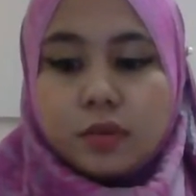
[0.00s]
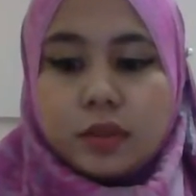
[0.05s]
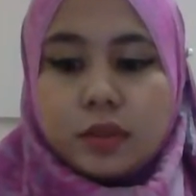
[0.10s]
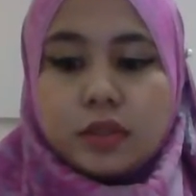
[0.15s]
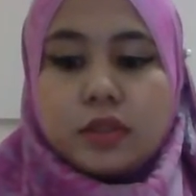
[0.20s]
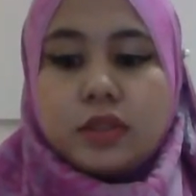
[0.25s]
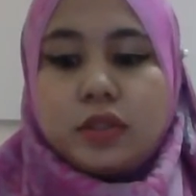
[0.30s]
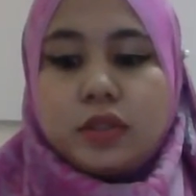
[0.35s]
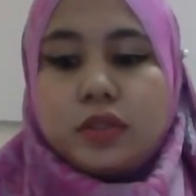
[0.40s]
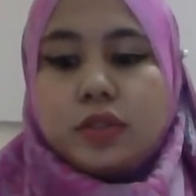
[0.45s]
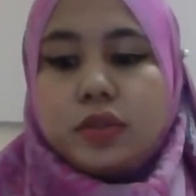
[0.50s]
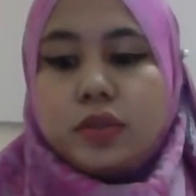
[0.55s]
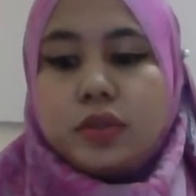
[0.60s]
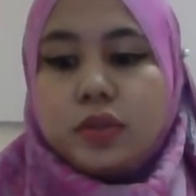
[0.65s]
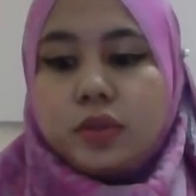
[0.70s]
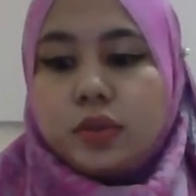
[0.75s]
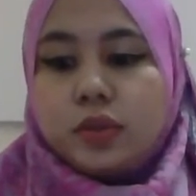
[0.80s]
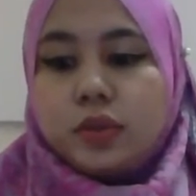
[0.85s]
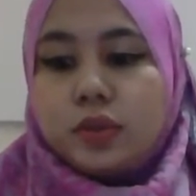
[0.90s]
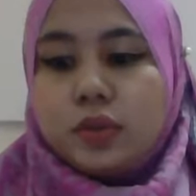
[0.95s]
what did you
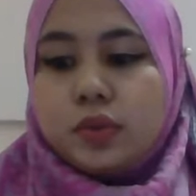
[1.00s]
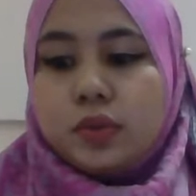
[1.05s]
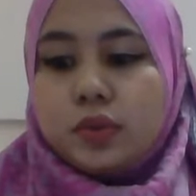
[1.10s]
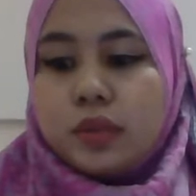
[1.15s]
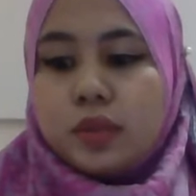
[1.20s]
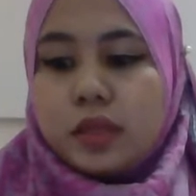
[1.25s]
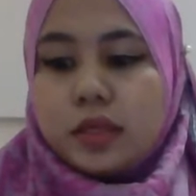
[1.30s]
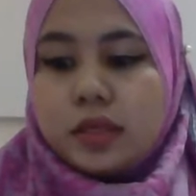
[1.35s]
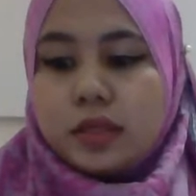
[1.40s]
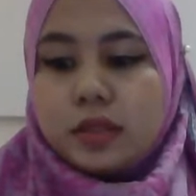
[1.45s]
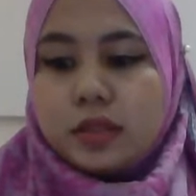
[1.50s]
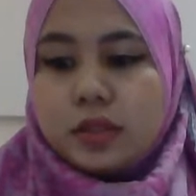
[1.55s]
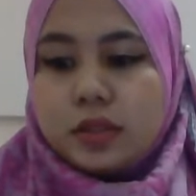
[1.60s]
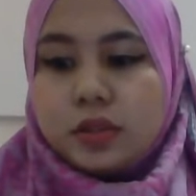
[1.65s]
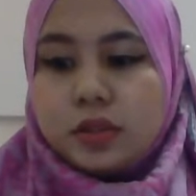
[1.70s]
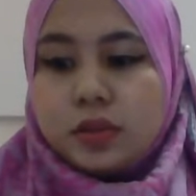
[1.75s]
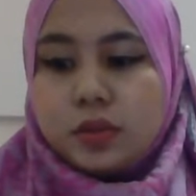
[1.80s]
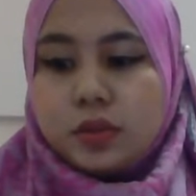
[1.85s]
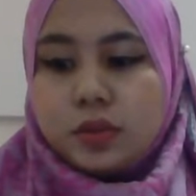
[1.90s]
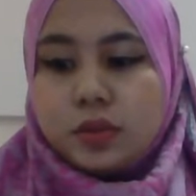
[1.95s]
do is
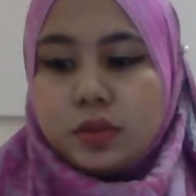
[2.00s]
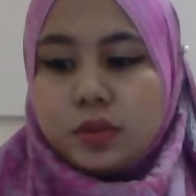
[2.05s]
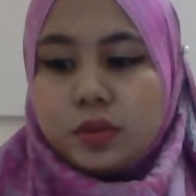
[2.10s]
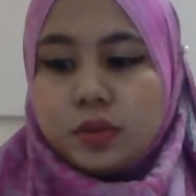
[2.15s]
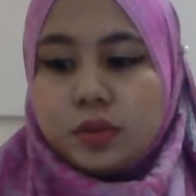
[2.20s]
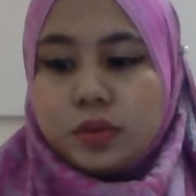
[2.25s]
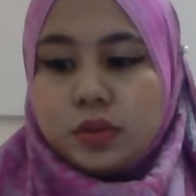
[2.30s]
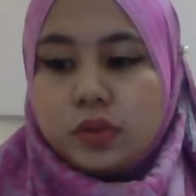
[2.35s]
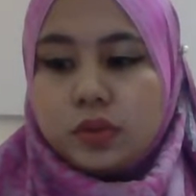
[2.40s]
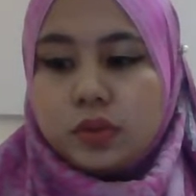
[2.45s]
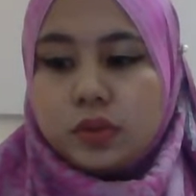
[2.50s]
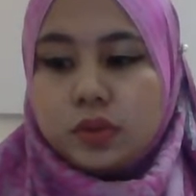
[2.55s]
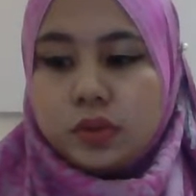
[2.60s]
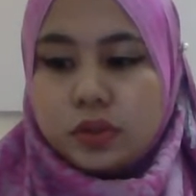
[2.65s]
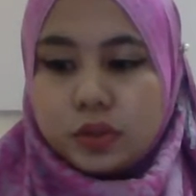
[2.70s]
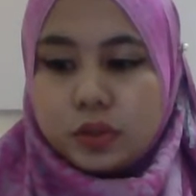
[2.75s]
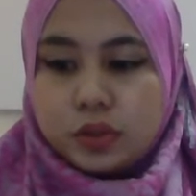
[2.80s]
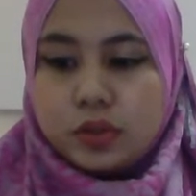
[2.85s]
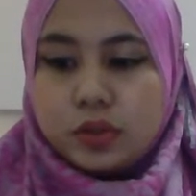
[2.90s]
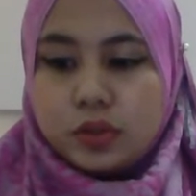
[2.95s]
you
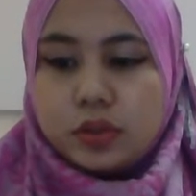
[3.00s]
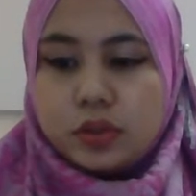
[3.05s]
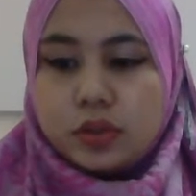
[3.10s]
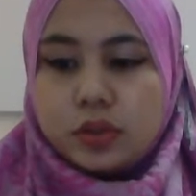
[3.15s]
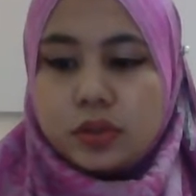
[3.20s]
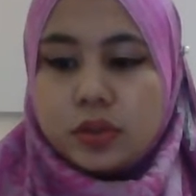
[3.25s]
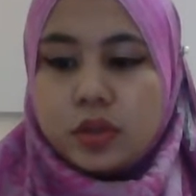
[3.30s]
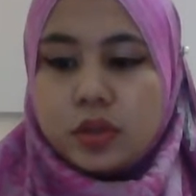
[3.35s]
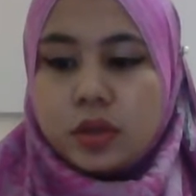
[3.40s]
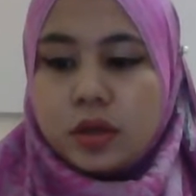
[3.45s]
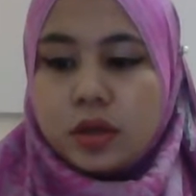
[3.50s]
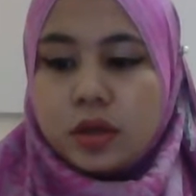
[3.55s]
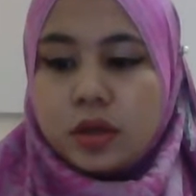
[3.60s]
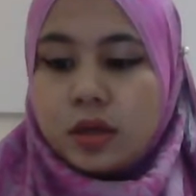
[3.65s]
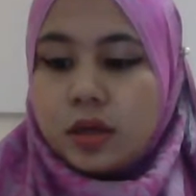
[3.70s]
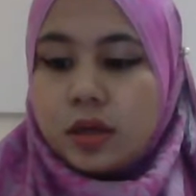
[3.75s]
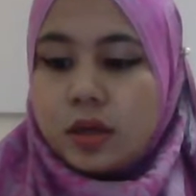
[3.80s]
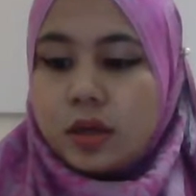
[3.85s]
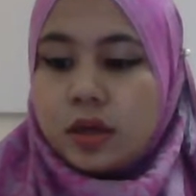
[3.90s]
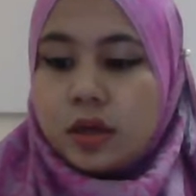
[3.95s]
choose
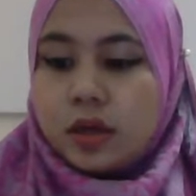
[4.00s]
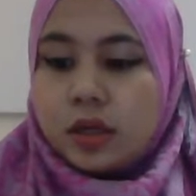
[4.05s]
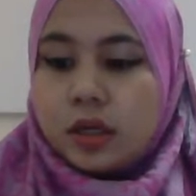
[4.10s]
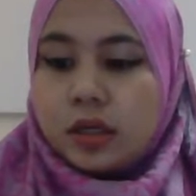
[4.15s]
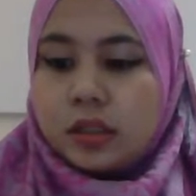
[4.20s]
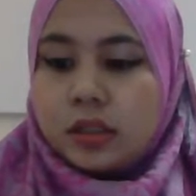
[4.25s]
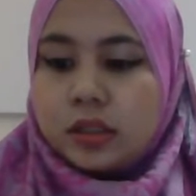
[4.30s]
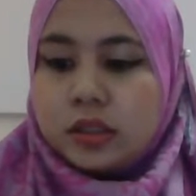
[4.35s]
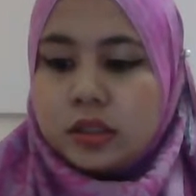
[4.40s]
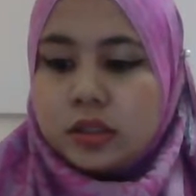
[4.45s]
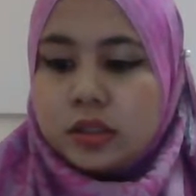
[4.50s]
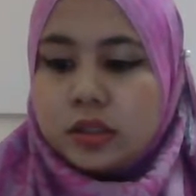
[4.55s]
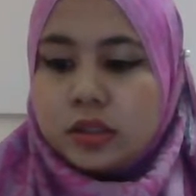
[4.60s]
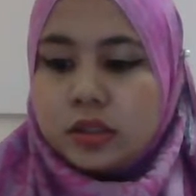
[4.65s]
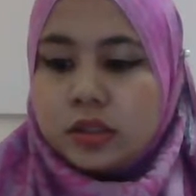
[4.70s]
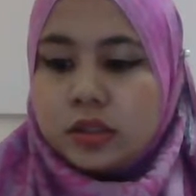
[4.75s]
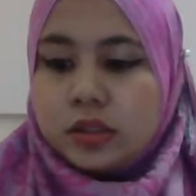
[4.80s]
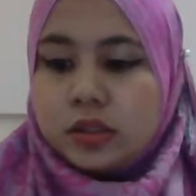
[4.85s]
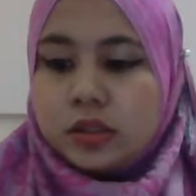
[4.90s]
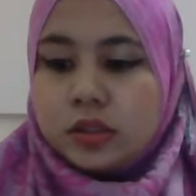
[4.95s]

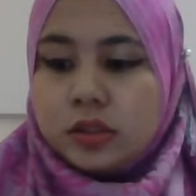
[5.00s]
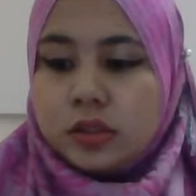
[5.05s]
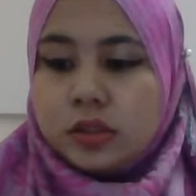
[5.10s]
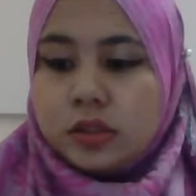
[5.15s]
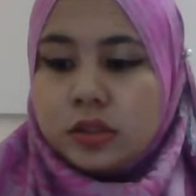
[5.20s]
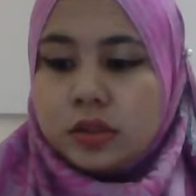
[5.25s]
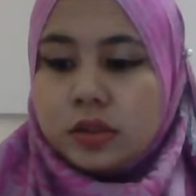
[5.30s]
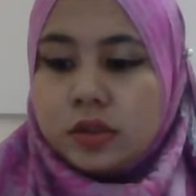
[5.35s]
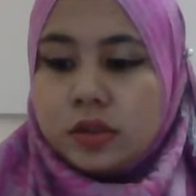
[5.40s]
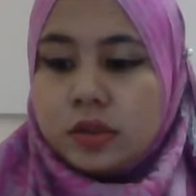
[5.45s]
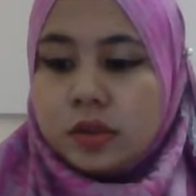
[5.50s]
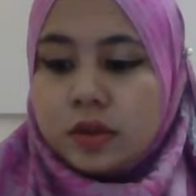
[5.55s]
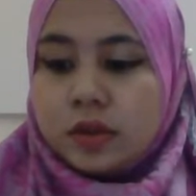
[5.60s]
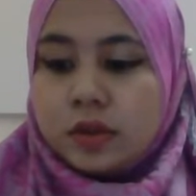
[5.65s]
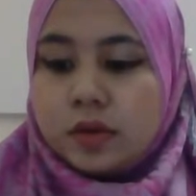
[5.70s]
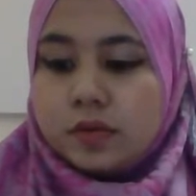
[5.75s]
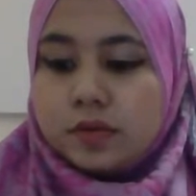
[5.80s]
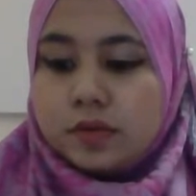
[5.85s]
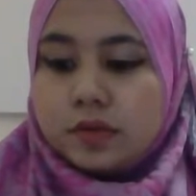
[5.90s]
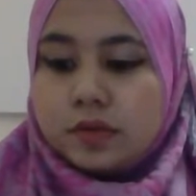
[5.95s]

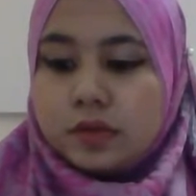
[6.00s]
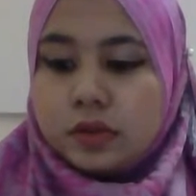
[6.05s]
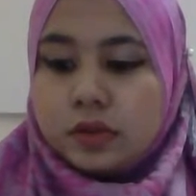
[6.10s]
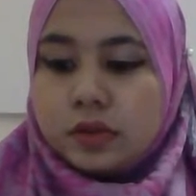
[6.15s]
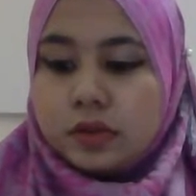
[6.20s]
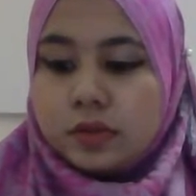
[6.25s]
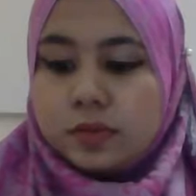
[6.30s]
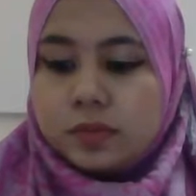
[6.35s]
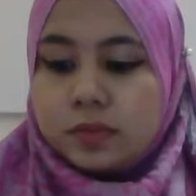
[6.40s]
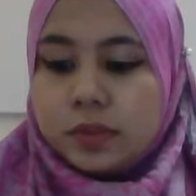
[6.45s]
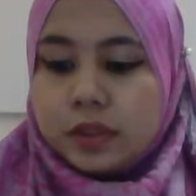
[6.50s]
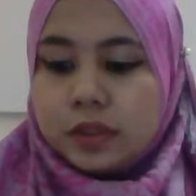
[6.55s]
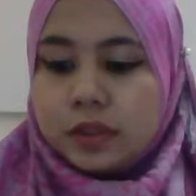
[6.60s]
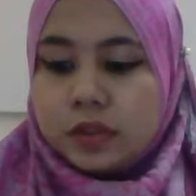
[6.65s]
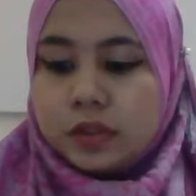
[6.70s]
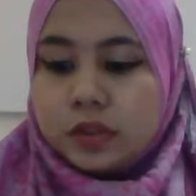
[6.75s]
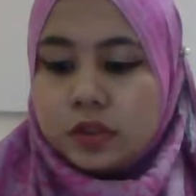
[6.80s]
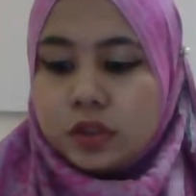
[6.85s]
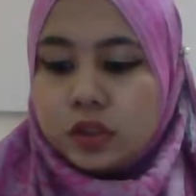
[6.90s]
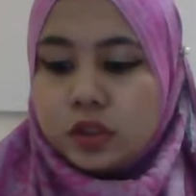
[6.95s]
first you
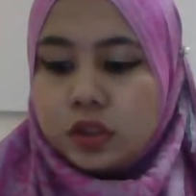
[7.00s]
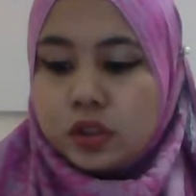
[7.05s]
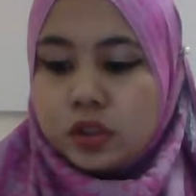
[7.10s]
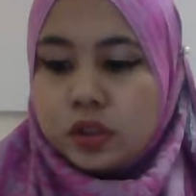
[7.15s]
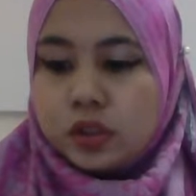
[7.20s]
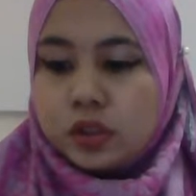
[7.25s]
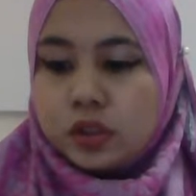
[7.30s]
must